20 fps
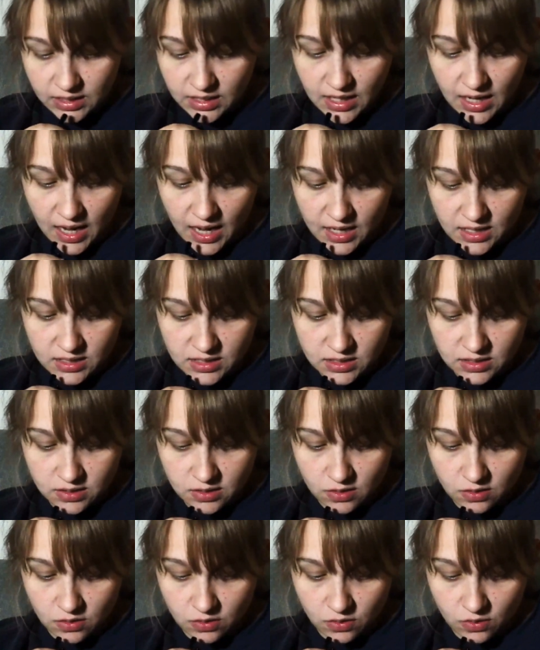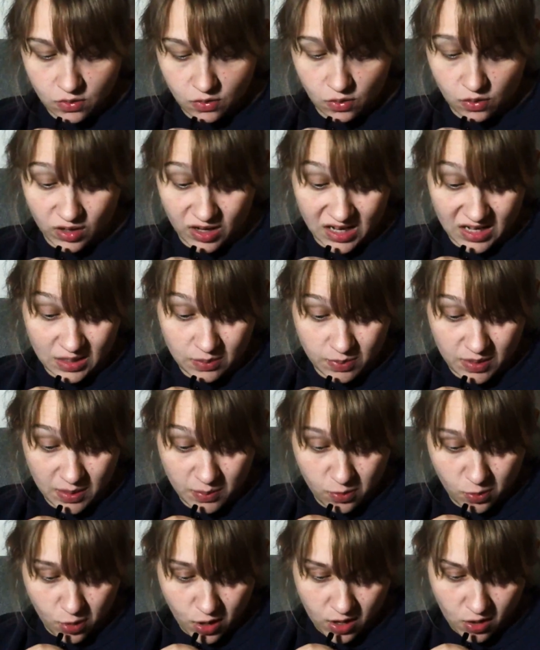asked. "Or any
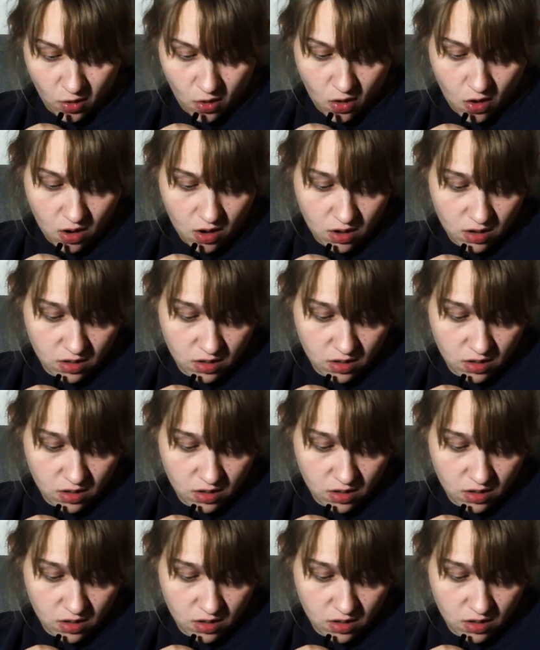people at all?"